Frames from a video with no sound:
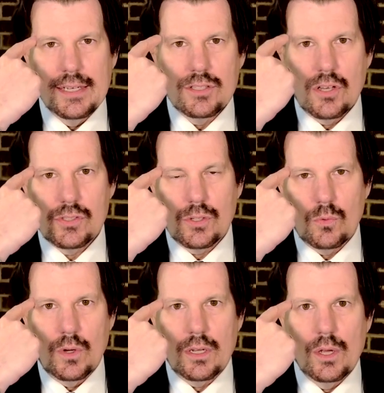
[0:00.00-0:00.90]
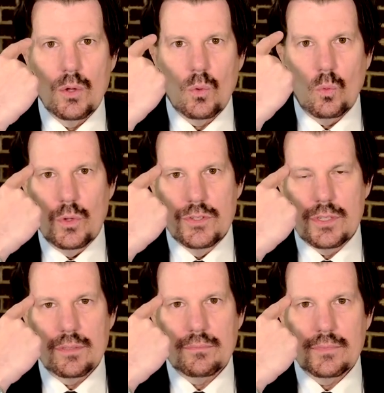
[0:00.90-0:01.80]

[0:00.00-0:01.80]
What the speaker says: It's also what? Wisdom,